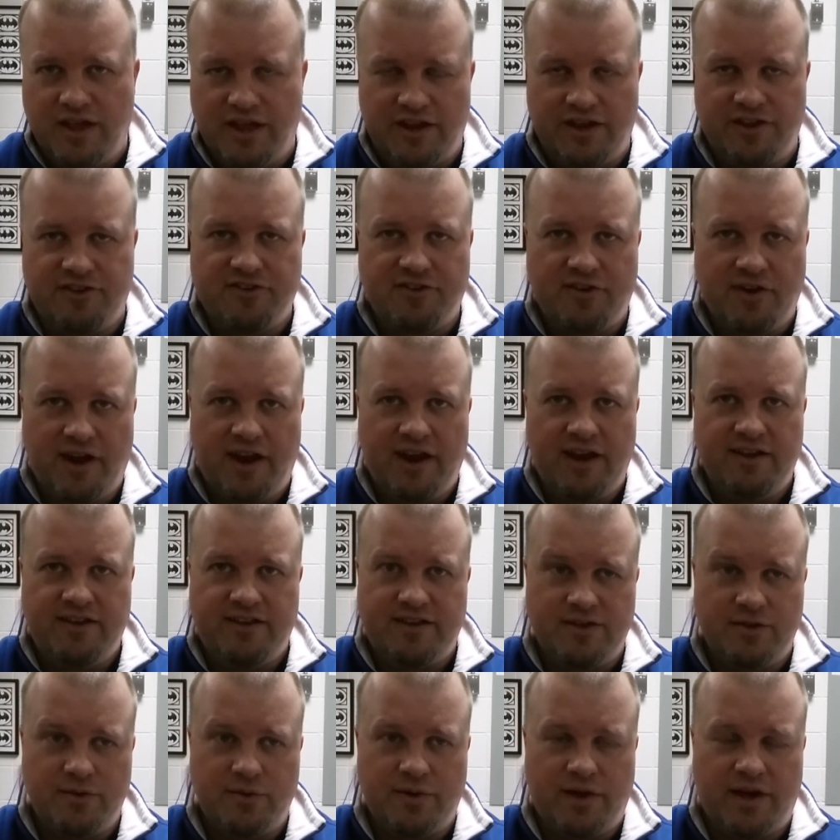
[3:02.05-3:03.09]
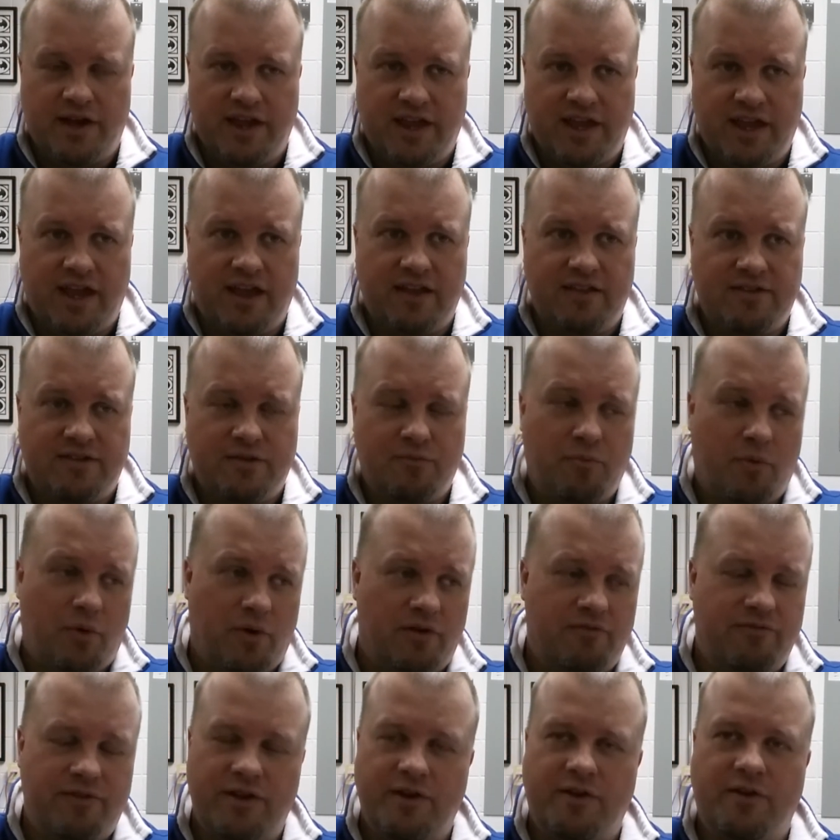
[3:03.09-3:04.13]
in a trade to get some
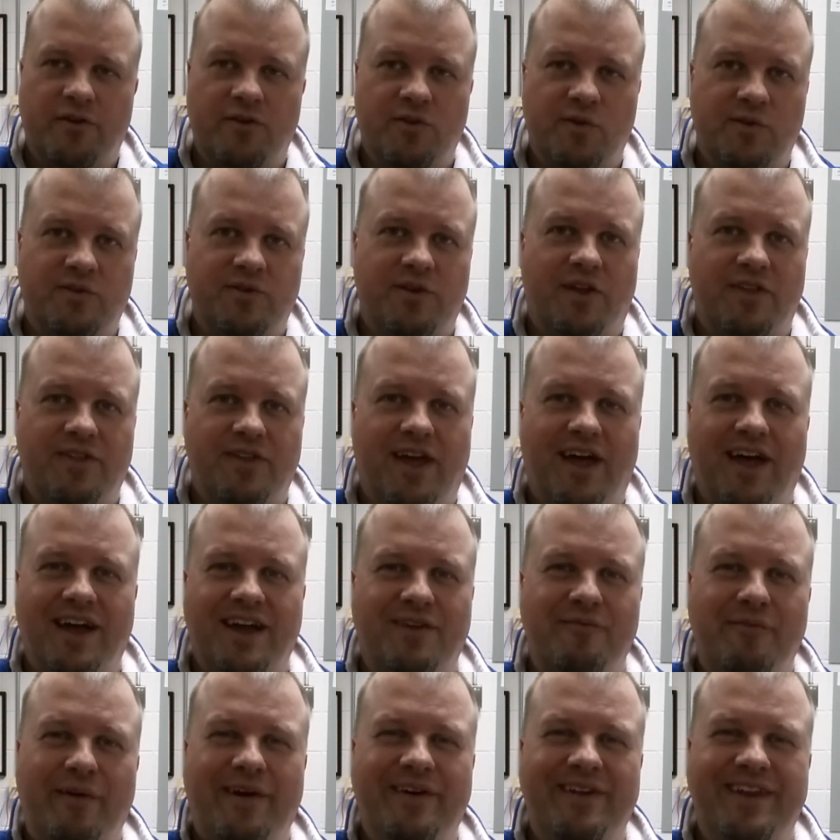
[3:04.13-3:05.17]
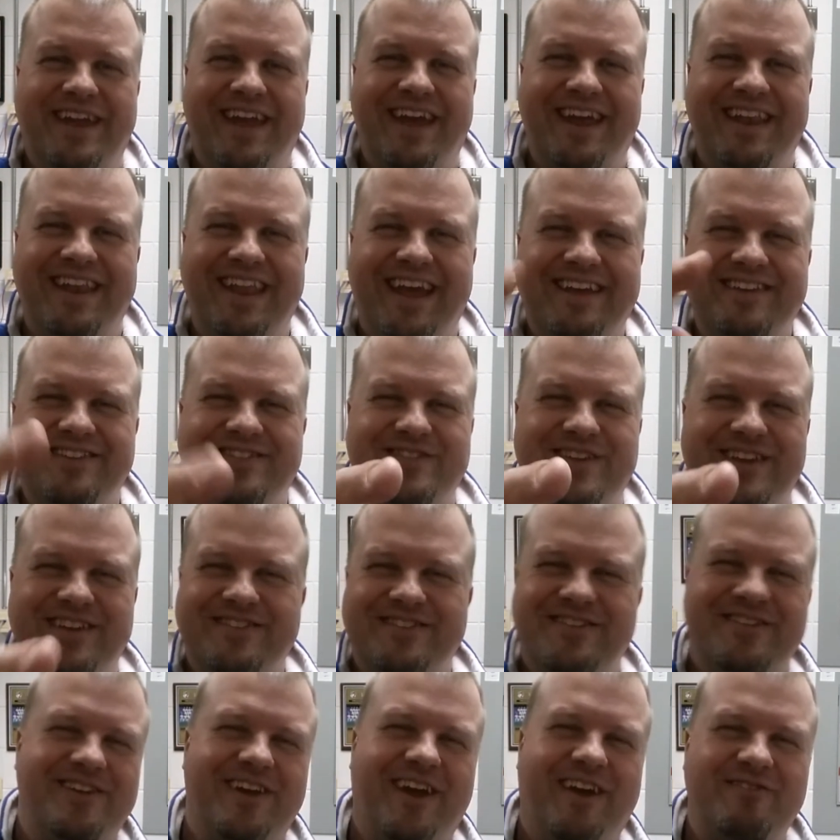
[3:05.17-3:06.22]
more vehicles, which I'll talk about again next week,
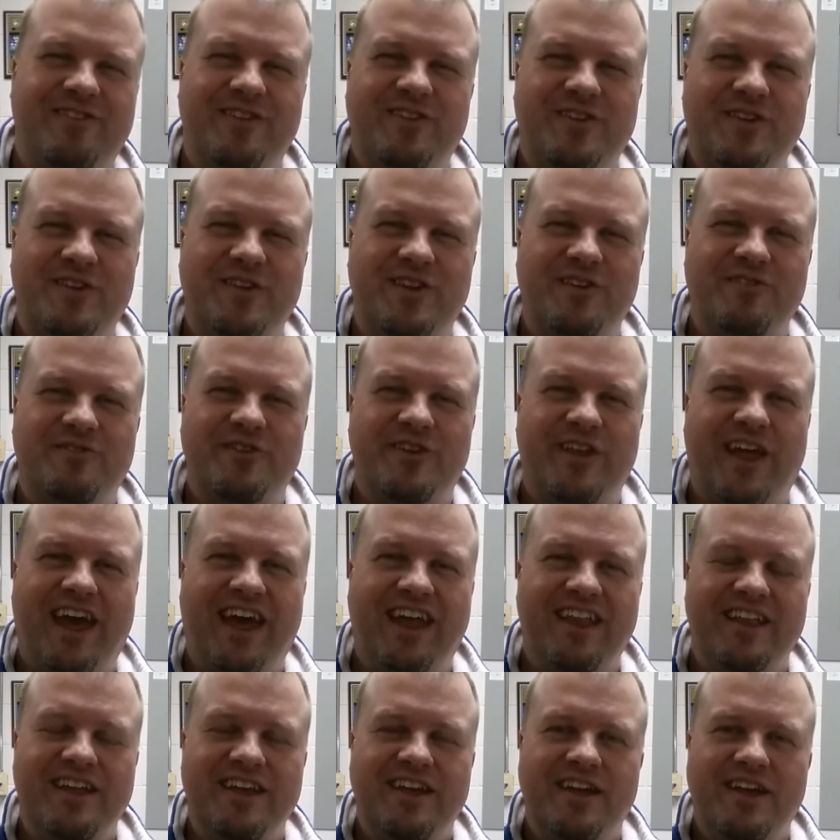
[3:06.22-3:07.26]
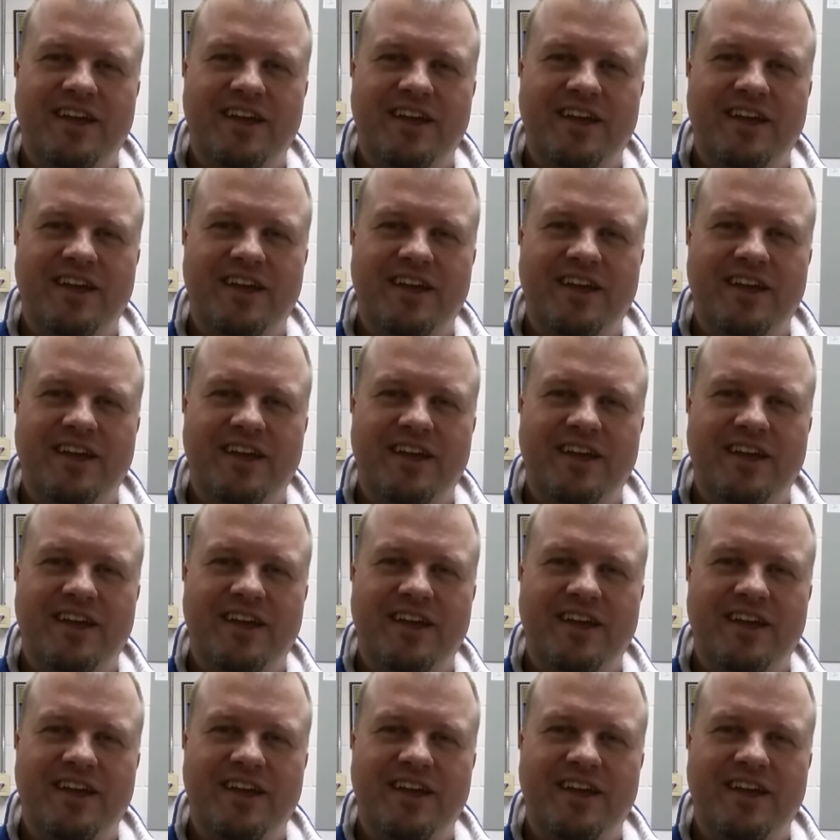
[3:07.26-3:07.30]
so you have to tune in for that.